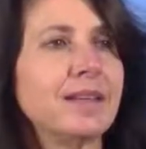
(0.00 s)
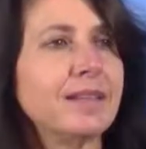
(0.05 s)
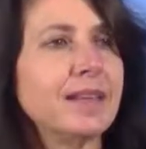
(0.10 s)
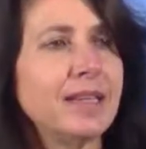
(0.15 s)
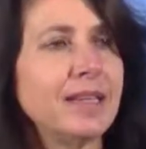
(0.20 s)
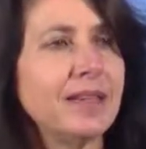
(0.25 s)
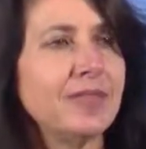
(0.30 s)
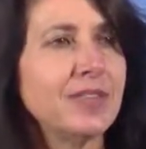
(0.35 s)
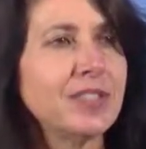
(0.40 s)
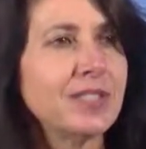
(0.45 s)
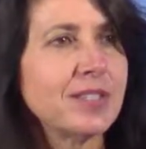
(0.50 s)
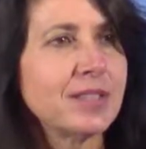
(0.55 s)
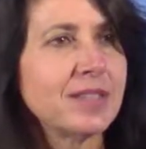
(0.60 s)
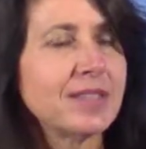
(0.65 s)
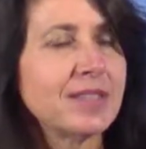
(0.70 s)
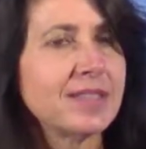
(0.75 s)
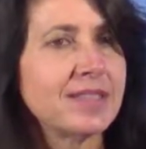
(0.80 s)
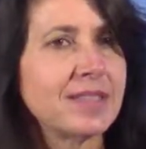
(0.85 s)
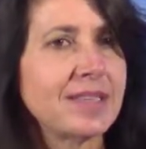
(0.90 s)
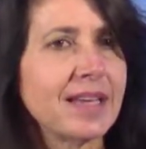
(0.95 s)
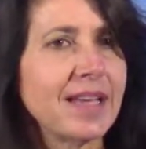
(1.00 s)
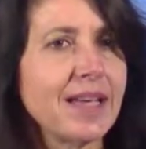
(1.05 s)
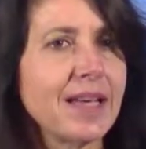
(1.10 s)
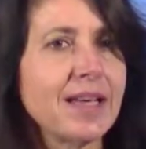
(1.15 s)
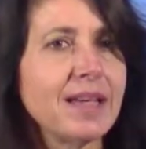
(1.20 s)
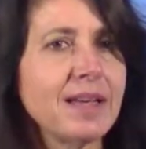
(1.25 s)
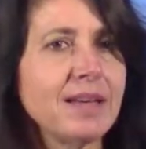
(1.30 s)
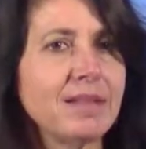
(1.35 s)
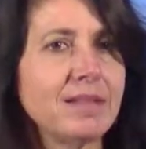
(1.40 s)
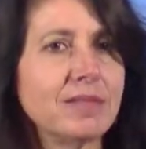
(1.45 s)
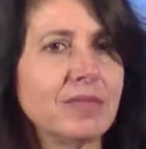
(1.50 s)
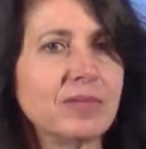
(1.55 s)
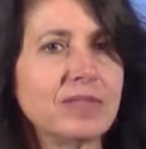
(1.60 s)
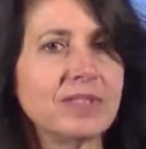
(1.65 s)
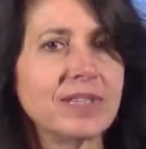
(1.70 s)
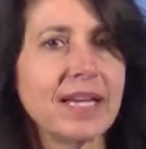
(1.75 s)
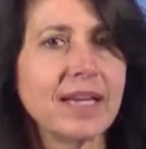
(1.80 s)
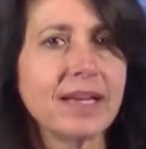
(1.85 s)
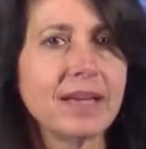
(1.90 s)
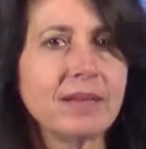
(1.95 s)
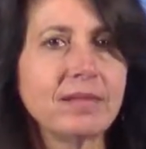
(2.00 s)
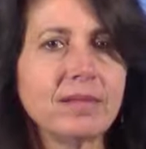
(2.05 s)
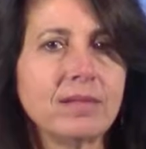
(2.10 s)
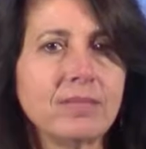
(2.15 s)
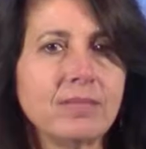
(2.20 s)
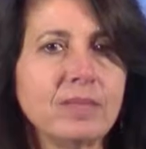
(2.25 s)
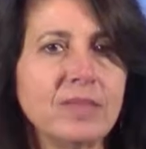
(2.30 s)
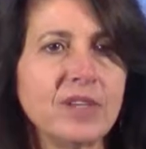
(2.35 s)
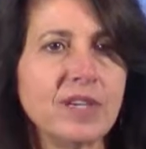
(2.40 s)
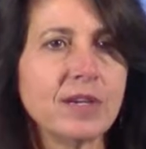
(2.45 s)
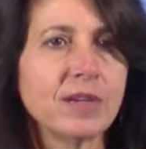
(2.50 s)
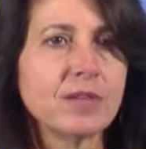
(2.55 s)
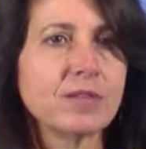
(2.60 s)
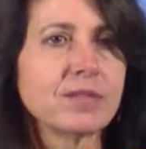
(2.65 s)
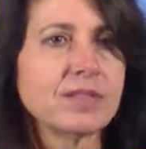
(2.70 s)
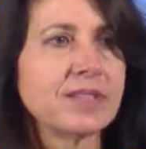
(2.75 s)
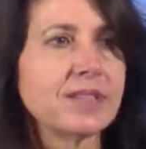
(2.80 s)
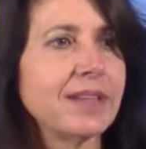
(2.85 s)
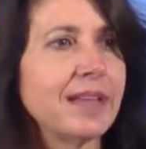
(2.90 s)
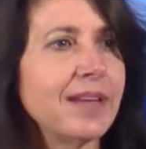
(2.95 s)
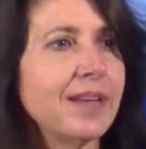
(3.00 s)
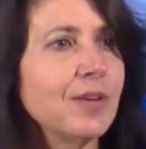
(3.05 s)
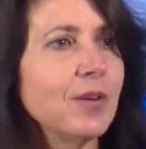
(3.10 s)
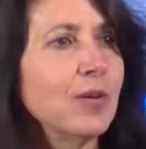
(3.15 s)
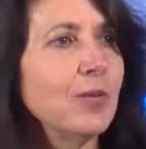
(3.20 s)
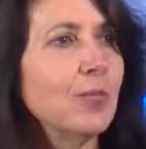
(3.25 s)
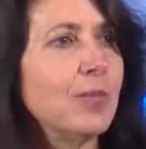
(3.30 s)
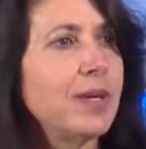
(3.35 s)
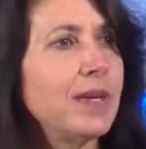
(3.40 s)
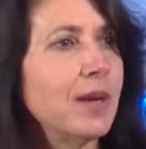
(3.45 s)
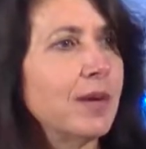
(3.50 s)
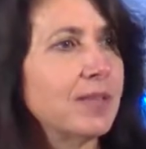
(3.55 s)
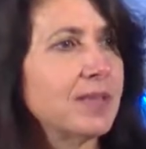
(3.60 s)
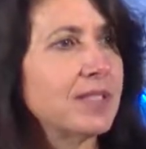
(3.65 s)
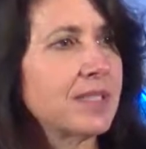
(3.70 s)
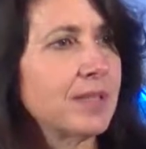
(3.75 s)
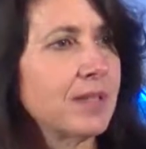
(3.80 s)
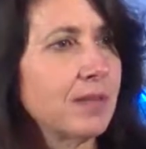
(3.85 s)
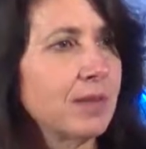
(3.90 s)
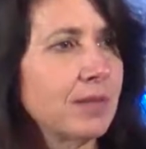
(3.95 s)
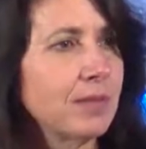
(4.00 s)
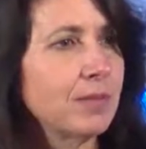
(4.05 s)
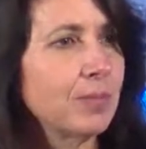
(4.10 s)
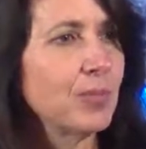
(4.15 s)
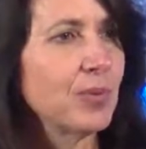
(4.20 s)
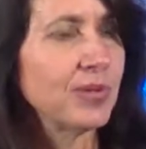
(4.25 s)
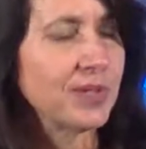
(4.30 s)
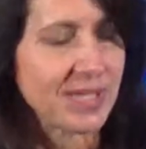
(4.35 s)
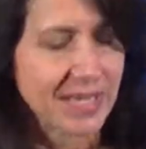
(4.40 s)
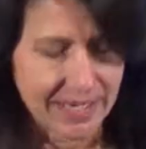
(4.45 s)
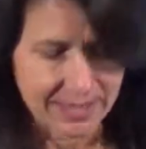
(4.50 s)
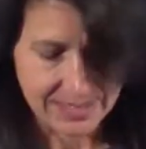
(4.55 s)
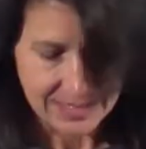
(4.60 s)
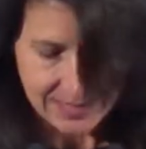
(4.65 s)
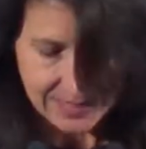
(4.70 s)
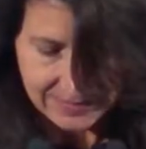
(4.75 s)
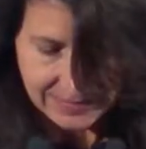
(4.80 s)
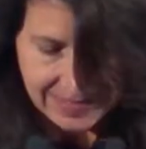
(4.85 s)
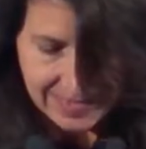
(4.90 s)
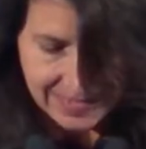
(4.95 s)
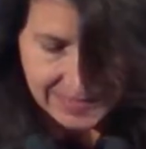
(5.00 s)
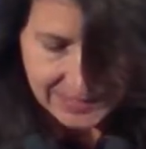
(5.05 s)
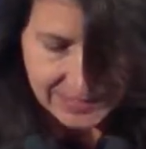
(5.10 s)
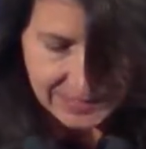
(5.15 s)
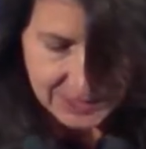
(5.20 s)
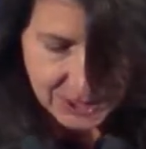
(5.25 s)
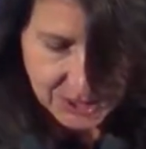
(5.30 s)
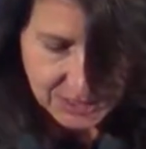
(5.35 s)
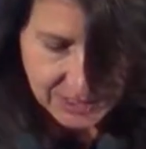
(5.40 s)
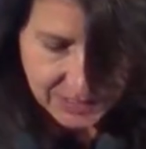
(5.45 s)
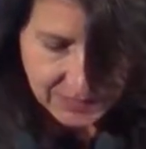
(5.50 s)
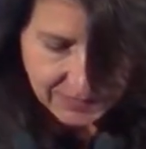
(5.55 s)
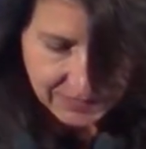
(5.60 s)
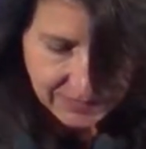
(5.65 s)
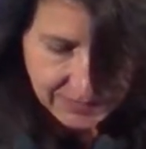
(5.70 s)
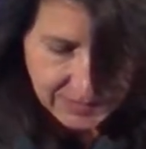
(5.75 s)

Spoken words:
Even to this day, 10 years later, we are still protecting that initiative.